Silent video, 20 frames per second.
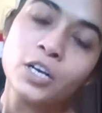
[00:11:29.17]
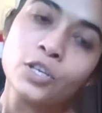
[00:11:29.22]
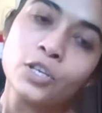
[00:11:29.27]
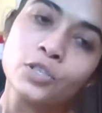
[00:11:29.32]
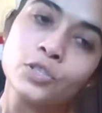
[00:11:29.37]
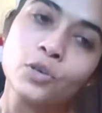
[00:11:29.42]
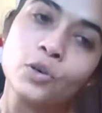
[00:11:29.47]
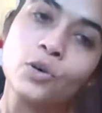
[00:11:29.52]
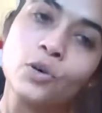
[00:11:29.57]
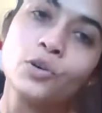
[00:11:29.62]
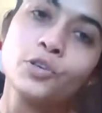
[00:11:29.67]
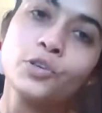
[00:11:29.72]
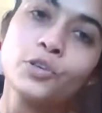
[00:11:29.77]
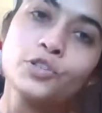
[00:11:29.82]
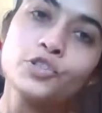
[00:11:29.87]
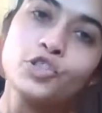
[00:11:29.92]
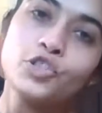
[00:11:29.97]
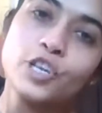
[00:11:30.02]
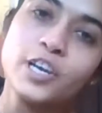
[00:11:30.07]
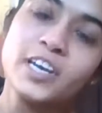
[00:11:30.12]
So your
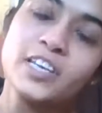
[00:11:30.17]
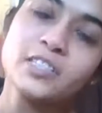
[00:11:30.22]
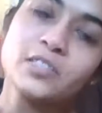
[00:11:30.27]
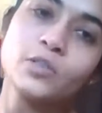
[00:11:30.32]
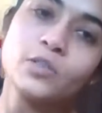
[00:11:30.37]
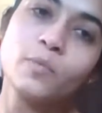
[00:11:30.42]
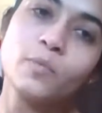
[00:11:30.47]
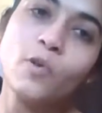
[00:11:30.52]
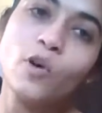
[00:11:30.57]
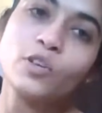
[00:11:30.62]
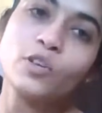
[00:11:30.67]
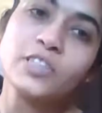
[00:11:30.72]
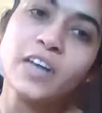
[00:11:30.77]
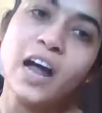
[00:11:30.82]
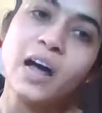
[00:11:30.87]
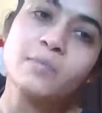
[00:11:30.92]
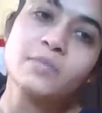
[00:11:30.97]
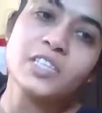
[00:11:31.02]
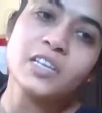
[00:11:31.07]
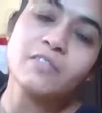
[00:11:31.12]
chest, your both
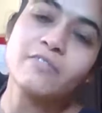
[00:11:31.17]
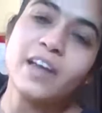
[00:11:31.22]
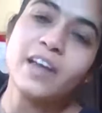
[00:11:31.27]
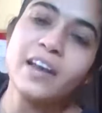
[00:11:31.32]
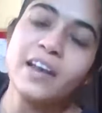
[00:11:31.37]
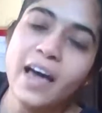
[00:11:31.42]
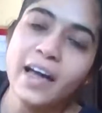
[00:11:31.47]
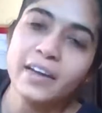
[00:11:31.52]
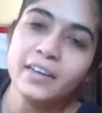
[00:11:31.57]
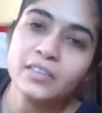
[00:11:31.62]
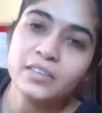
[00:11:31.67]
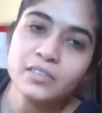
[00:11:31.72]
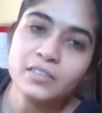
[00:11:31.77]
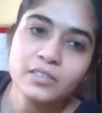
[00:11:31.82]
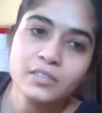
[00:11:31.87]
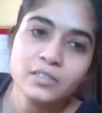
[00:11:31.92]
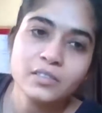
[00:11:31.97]
arms in one line.